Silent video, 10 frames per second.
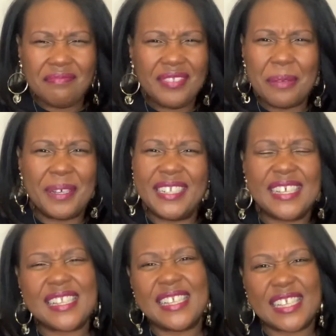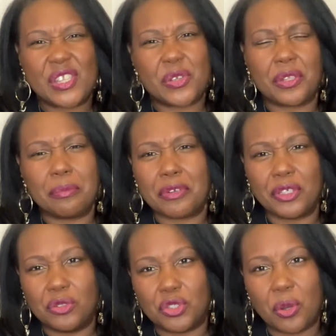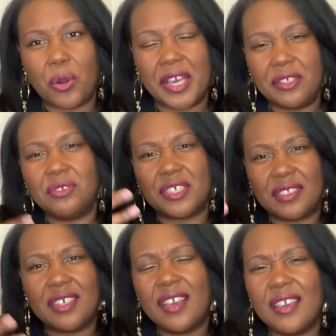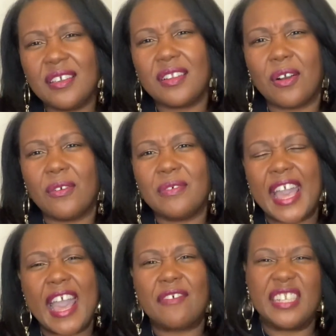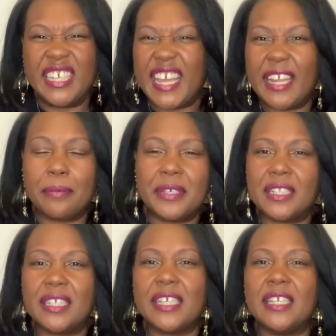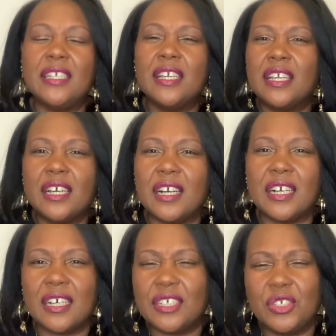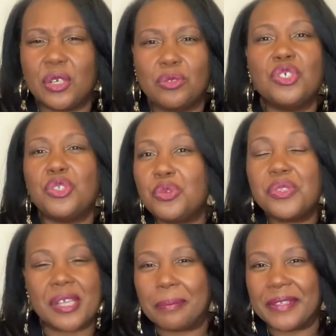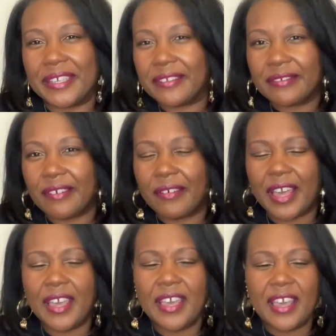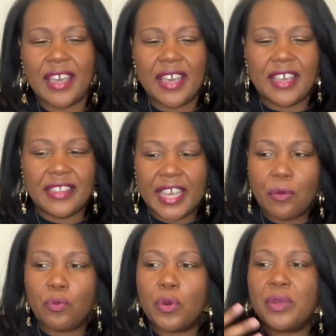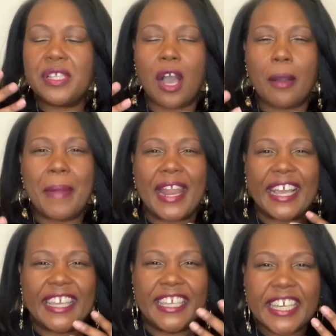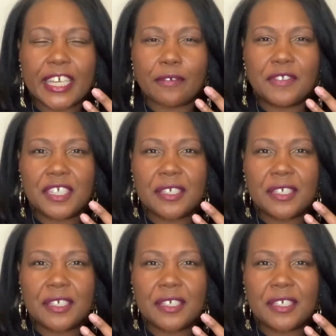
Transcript: but it doesn't necessarily bring you joy. You just, have an innate ability, to do something, okay? Then when we talk about a gift,